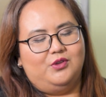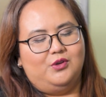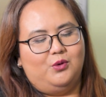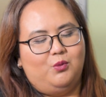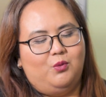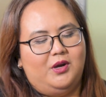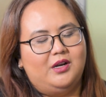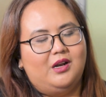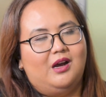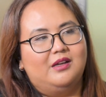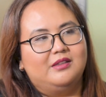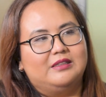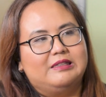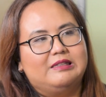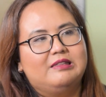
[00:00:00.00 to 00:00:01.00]
what
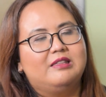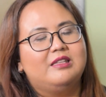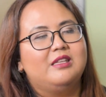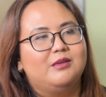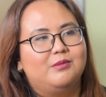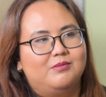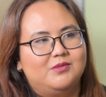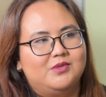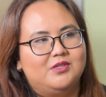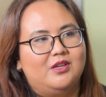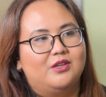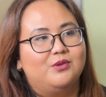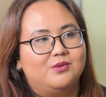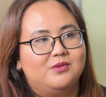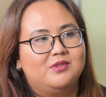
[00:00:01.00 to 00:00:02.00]
are the themes
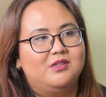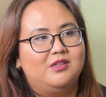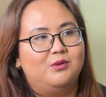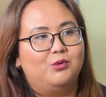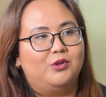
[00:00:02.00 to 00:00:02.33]
that you see